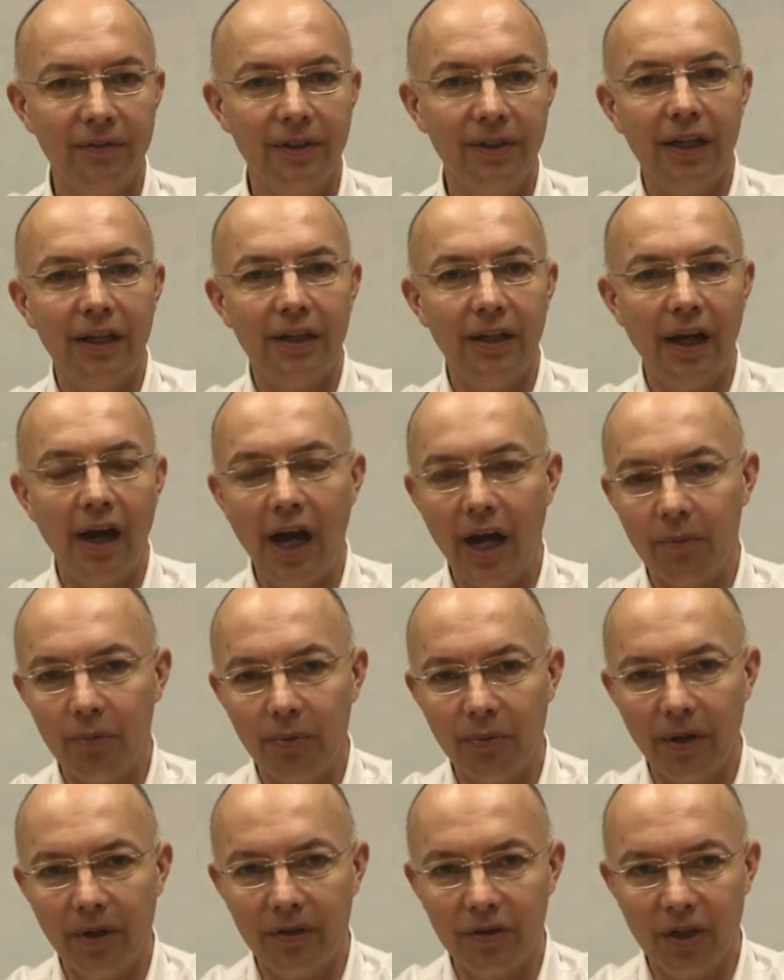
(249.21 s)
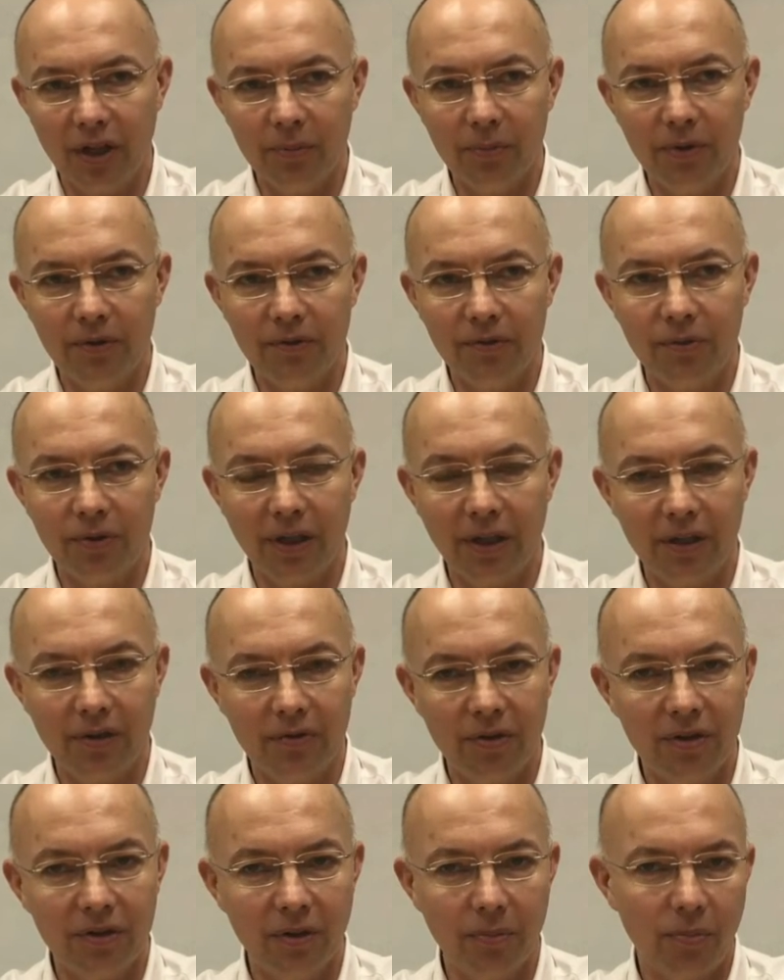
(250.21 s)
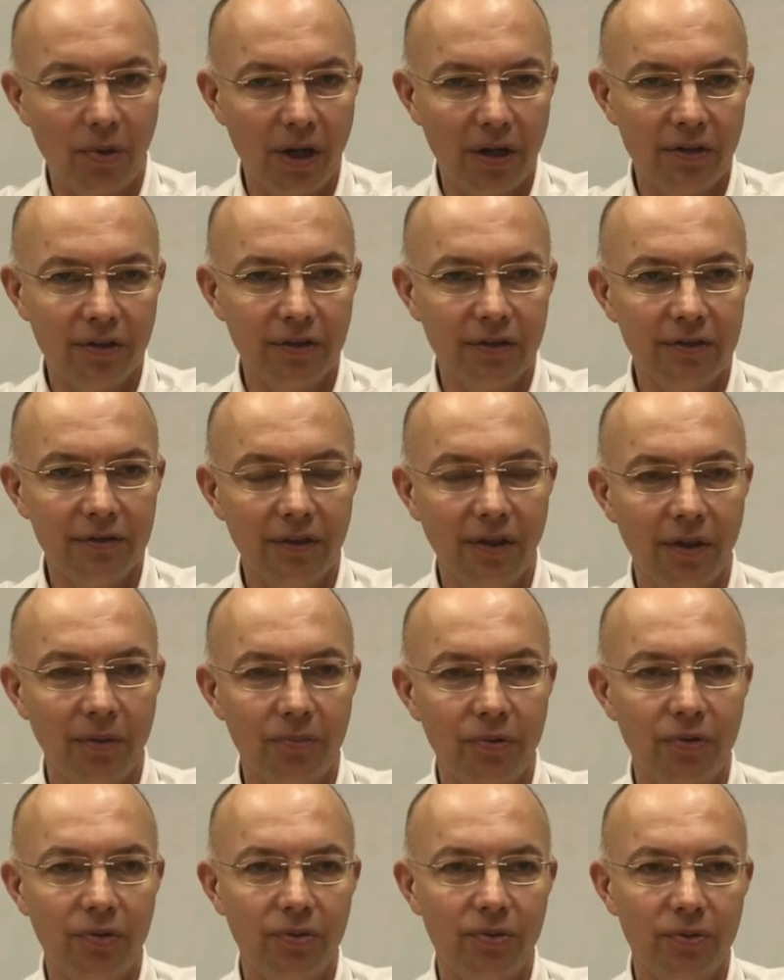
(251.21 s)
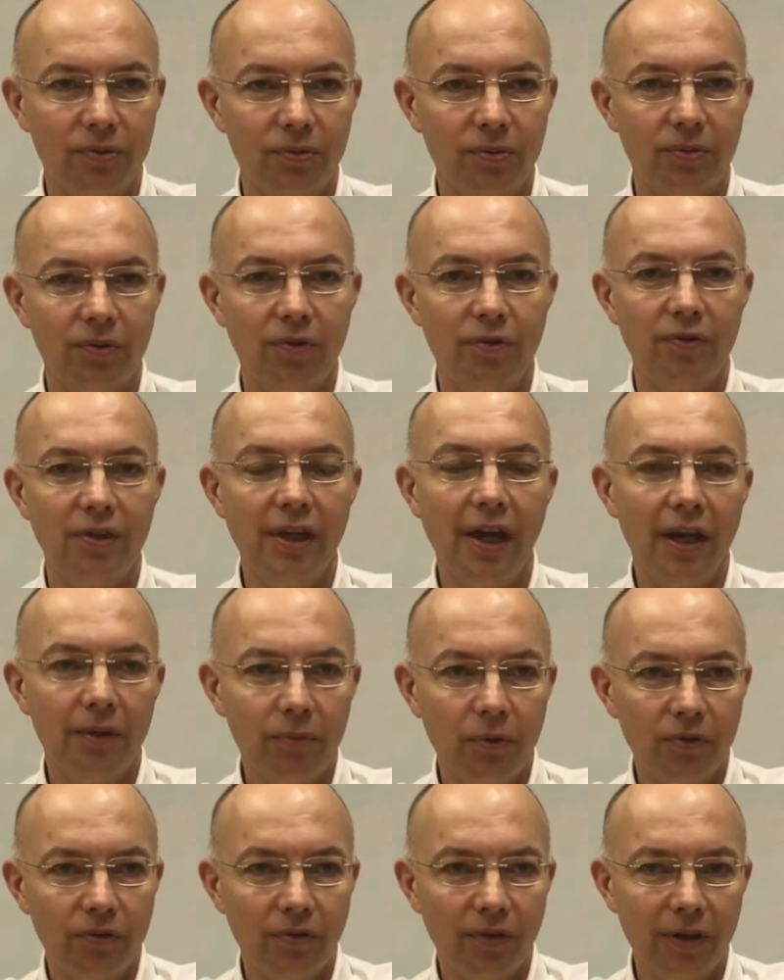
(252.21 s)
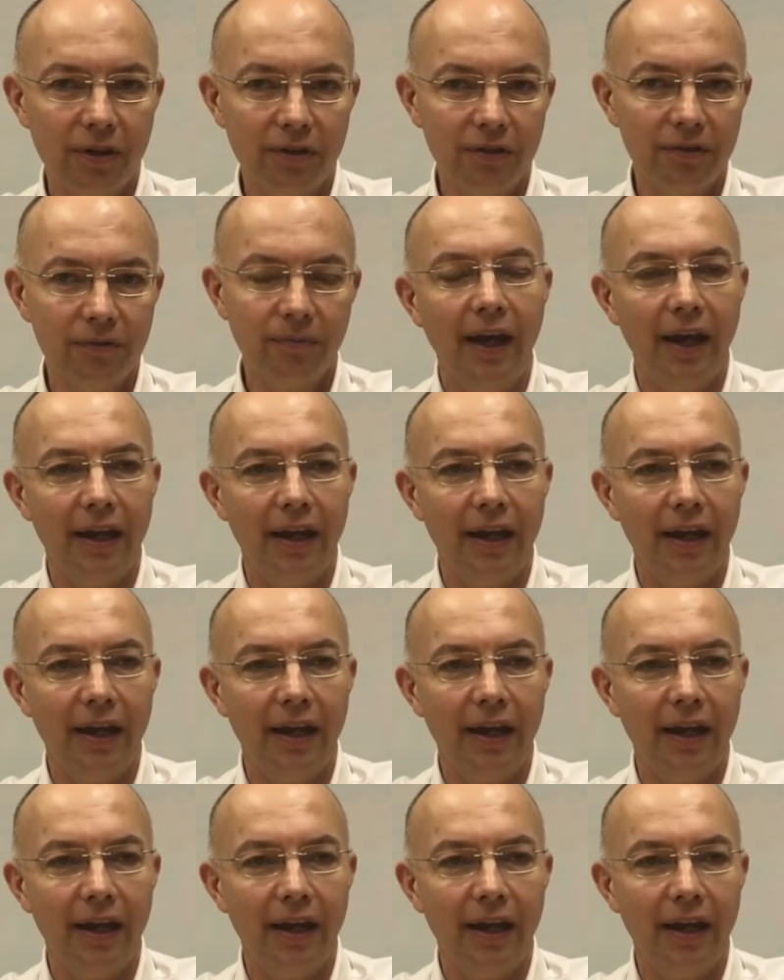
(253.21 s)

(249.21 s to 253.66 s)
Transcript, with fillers: In the hyperbaric chamber, we increase the pressure up to 3 atmospheres,